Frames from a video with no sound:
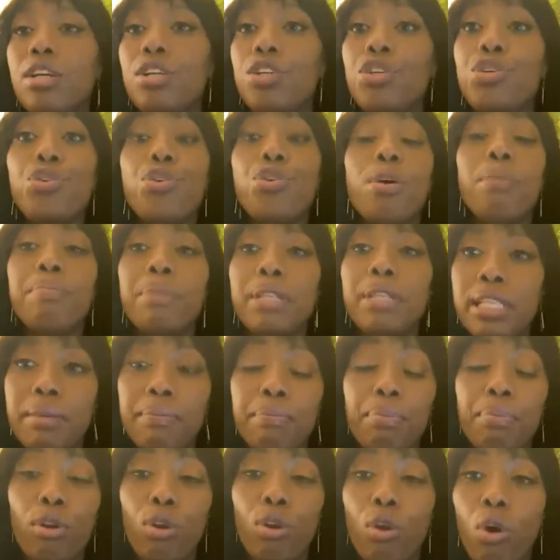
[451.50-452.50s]
You are being
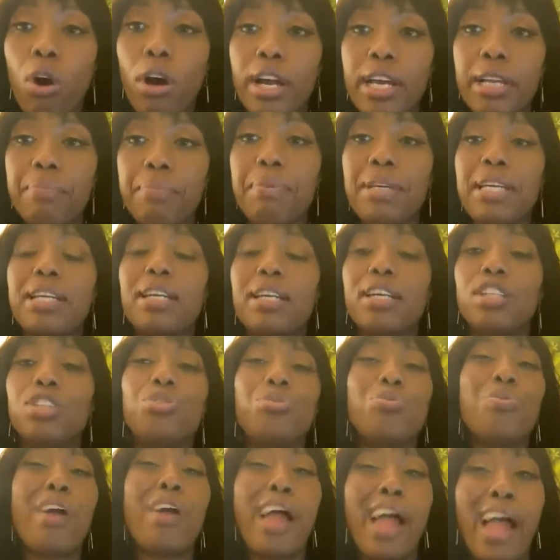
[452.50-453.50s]
employed
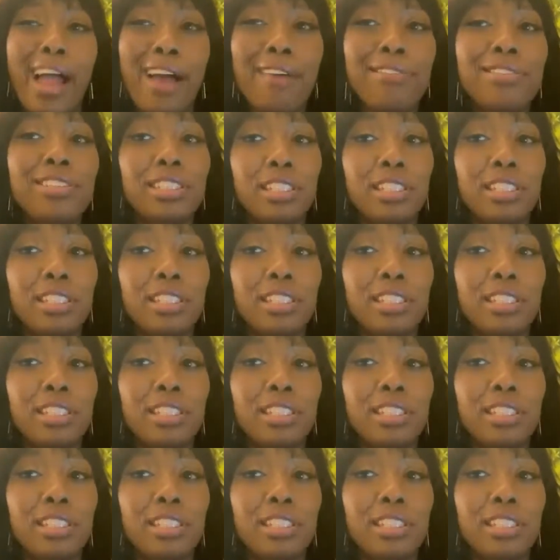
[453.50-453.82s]
because you have